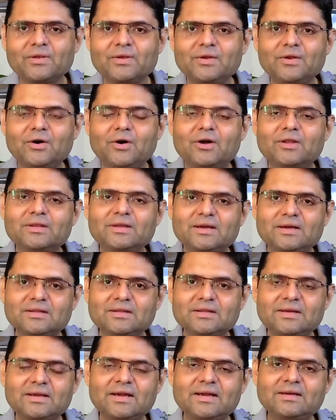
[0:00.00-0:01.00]
On the
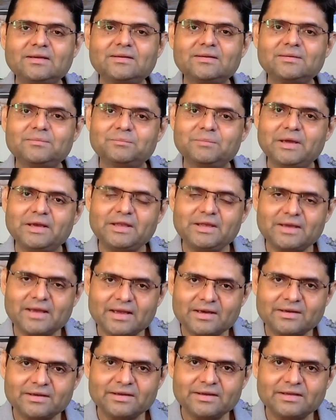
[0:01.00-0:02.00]
other hand, many
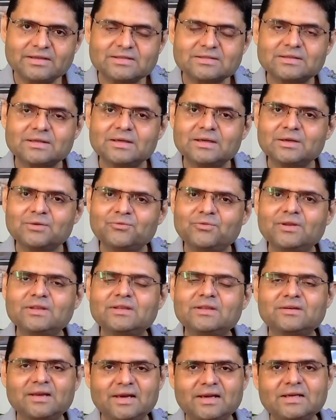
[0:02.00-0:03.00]
candidates
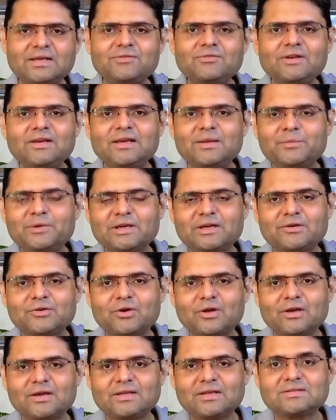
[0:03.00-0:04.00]
with relatively limited
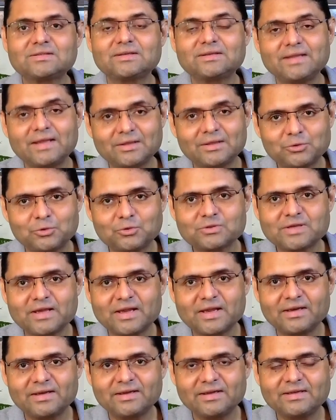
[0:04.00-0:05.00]
knowledge than those
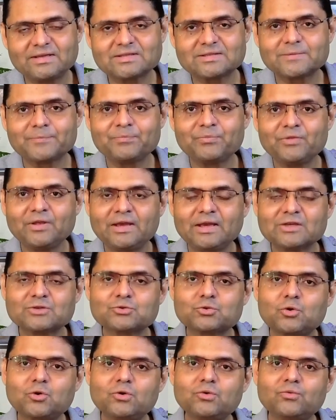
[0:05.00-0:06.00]
candidates
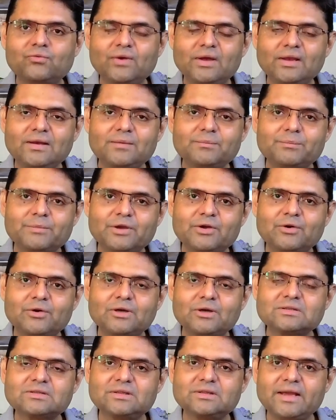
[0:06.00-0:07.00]
scored well
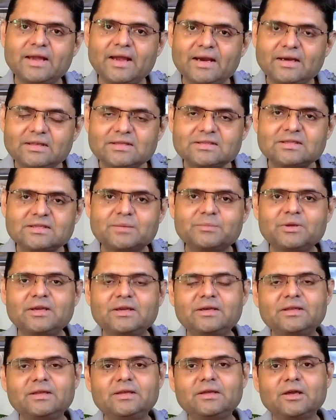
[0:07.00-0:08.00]
because they had this
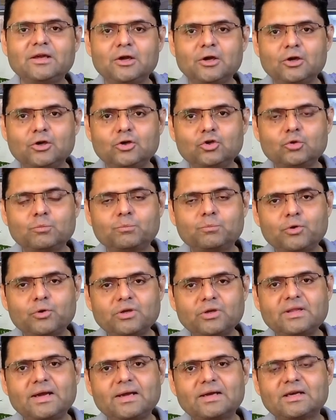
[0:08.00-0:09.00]
ability to
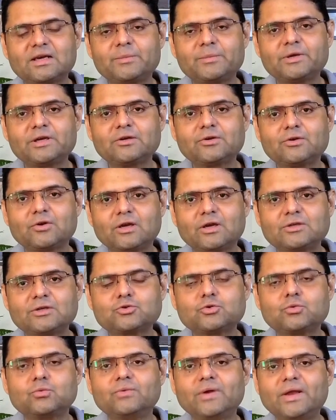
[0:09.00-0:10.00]
put that limited
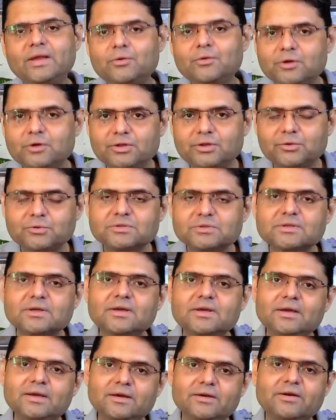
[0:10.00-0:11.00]
knowledge to very good use,
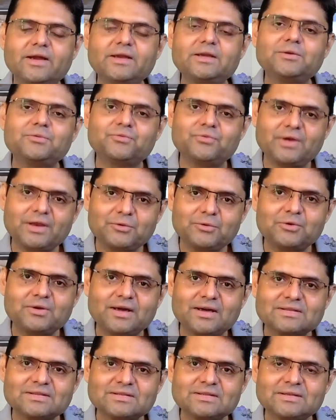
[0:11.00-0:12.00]
write a very good
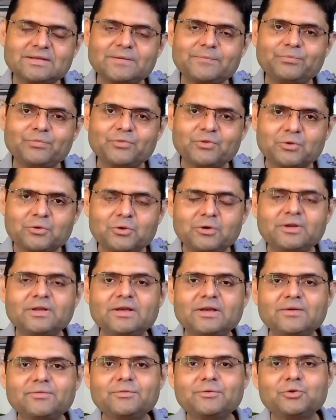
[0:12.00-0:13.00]
answer, good
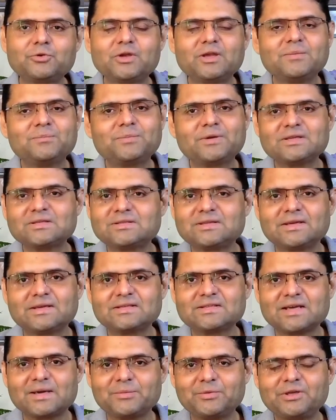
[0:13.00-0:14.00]
enough to impress the
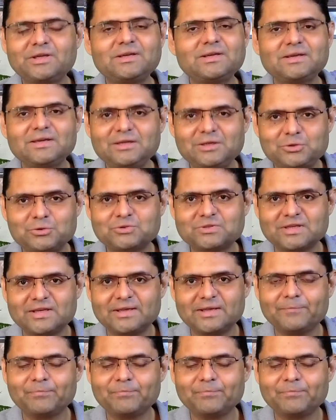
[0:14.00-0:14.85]
examiner hugely.